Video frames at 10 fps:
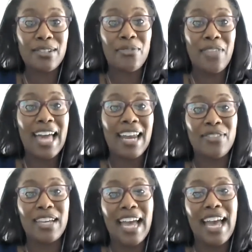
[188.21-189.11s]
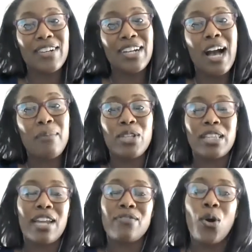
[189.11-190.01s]
So that I think I have in common with a
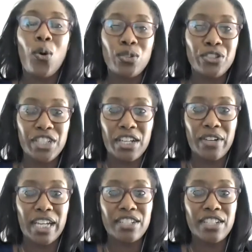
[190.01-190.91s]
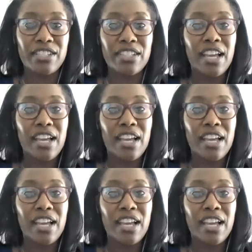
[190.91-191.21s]
lot of the older generations.